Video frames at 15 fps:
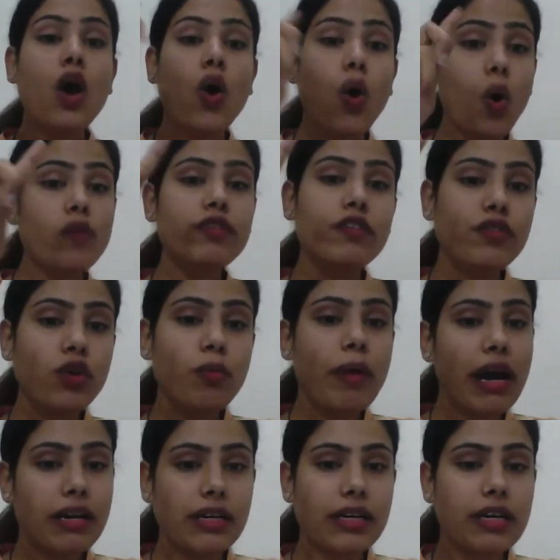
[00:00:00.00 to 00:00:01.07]
Overview
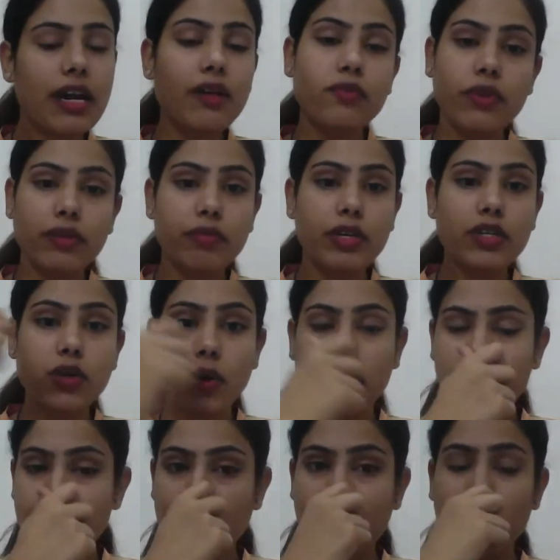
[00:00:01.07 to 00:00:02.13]
paragraph, when we talk
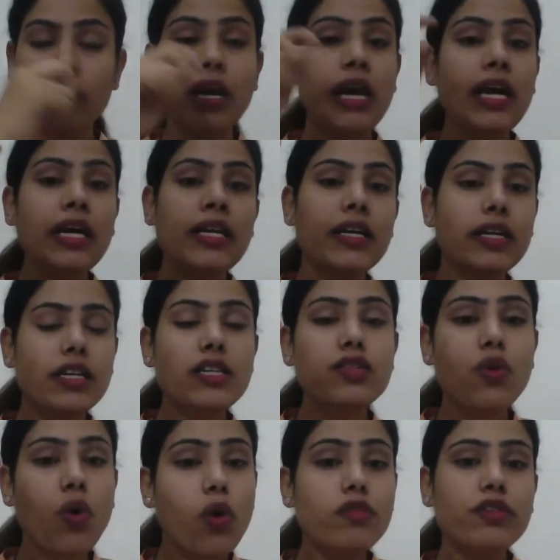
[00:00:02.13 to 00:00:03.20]
about learners,
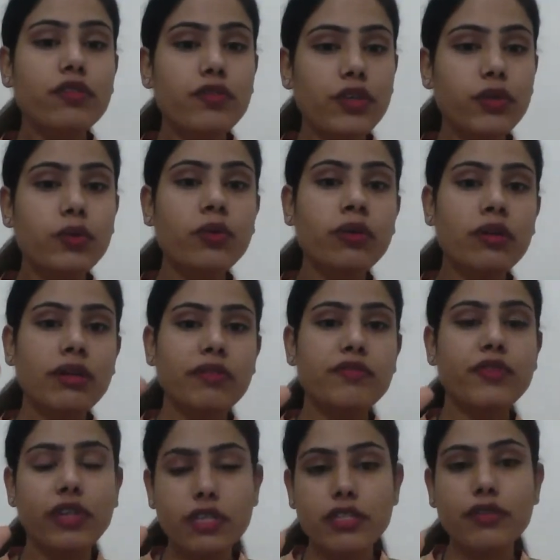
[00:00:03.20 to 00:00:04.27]
overview,
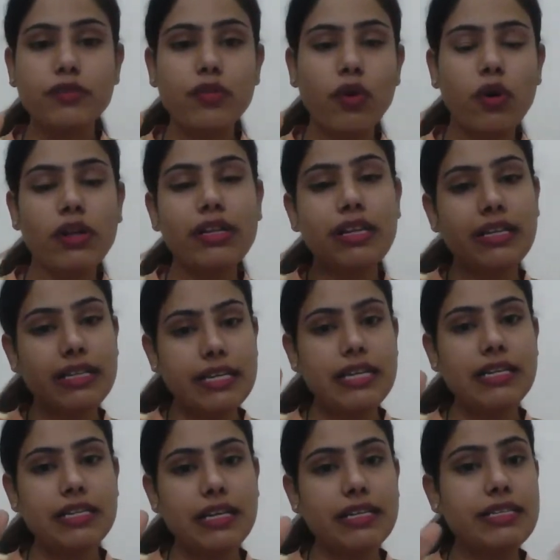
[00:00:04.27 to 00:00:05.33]
first of all,
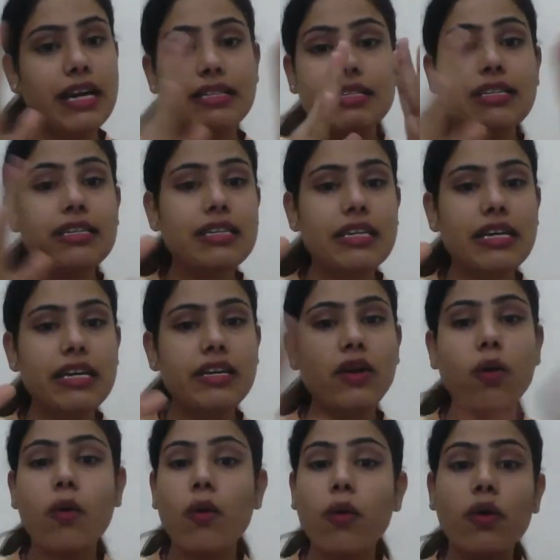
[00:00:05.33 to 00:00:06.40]
it doesn't need
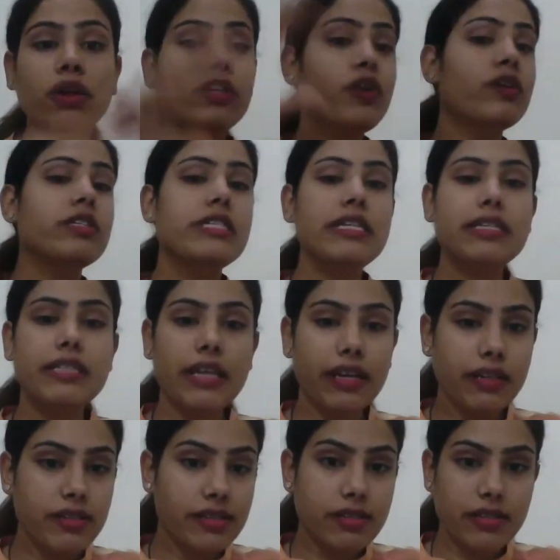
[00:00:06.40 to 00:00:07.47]
all your
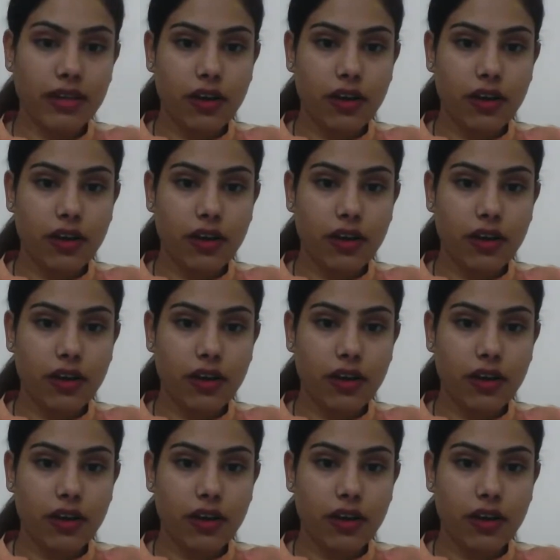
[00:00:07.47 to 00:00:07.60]
details.